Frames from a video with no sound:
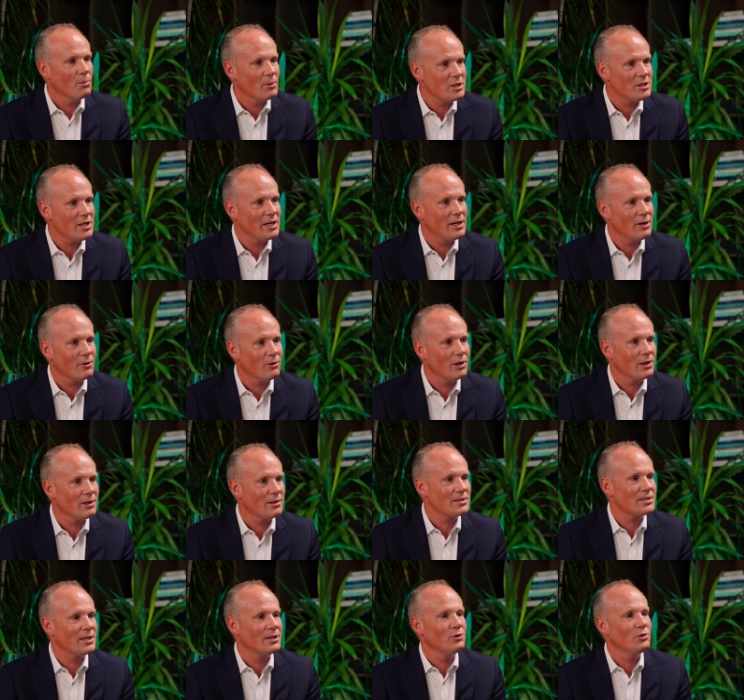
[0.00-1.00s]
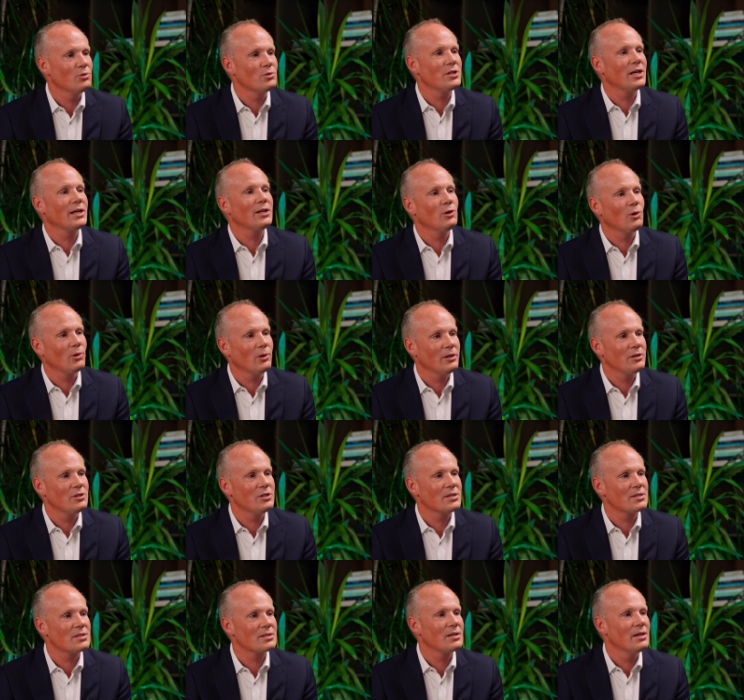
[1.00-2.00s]
materials and new
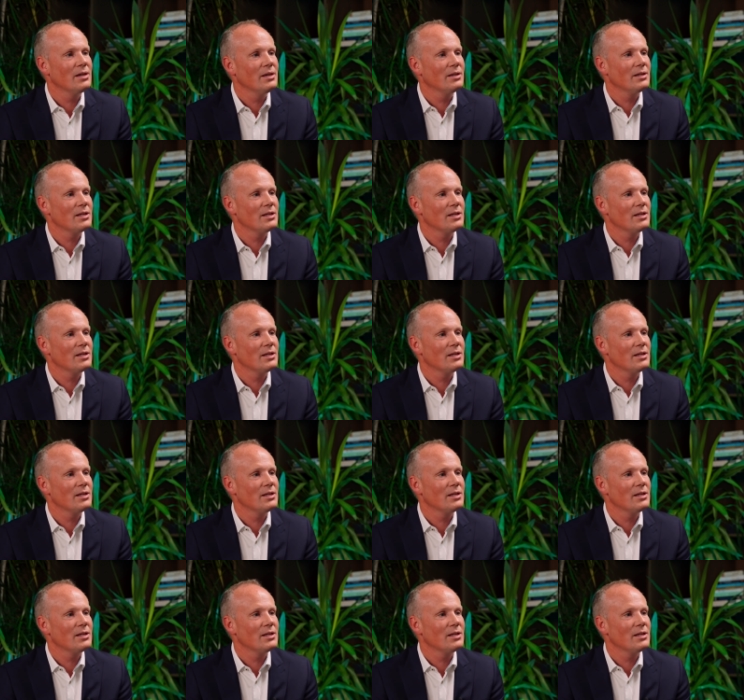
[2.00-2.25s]
technologies